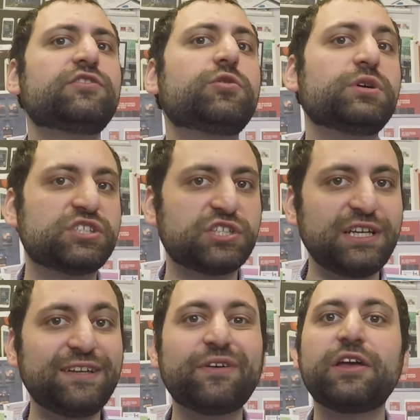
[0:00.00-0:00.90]
to
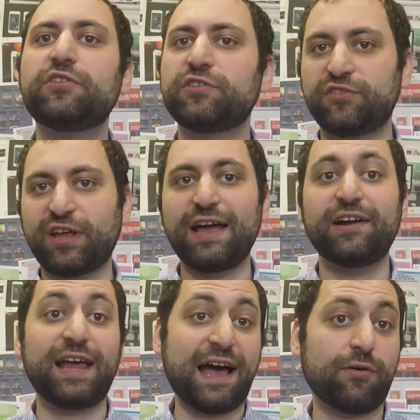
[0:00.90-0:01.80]
achieve your
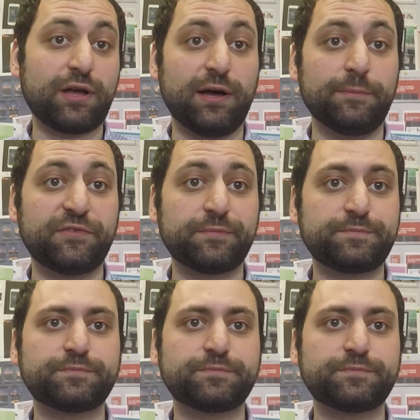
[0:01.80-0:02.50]
desired outcomes.